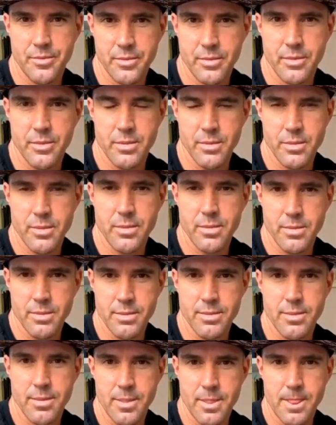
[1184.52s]

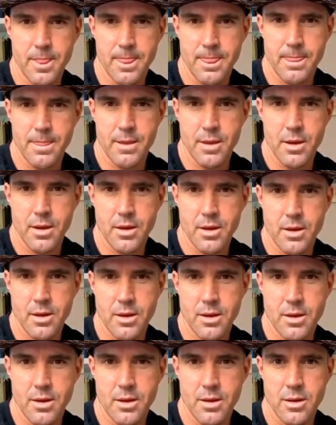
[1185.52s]

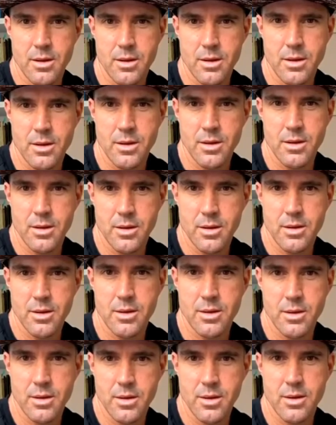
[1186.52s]

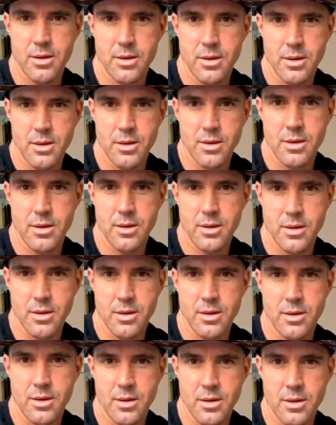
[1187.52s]

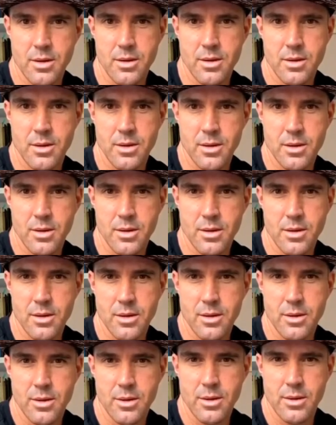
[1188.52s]

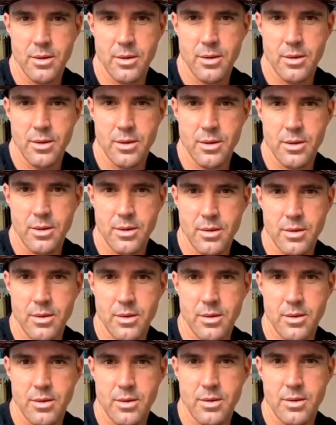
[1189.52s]

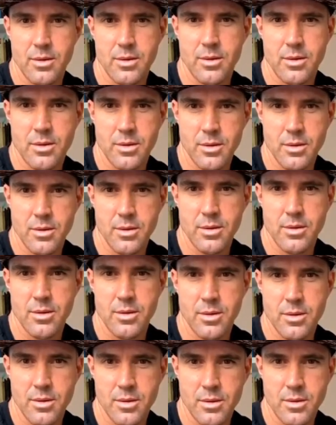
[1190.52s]

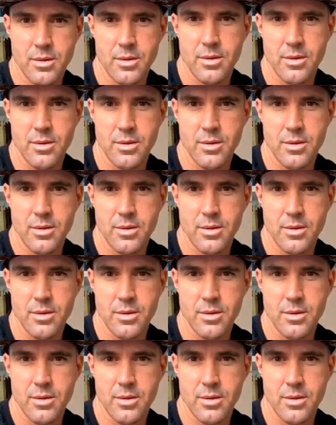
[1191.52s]
(silent)